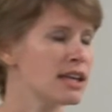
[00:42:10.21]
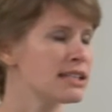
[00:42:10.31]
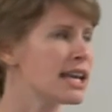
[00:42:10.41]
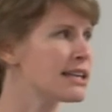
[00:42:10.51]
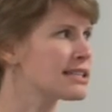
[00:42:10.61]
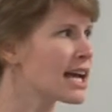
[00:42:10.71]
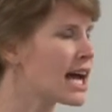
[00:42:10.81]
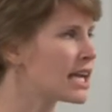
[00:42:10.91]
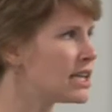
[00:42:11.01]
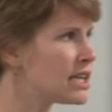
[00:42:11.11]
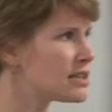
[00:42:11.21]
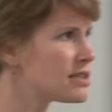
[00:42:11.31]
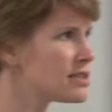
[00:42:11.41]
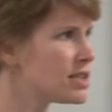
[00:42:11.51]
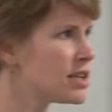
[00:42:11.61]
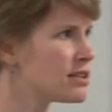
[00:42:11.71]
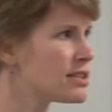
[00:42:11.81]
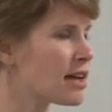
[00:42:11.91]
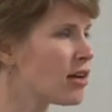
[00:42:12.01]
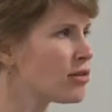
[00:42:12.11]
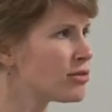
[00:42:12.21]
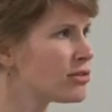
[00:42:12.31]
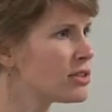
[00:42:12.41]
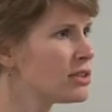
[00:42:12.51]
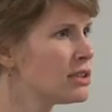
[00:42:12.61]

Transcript: It takes kindness to yourself.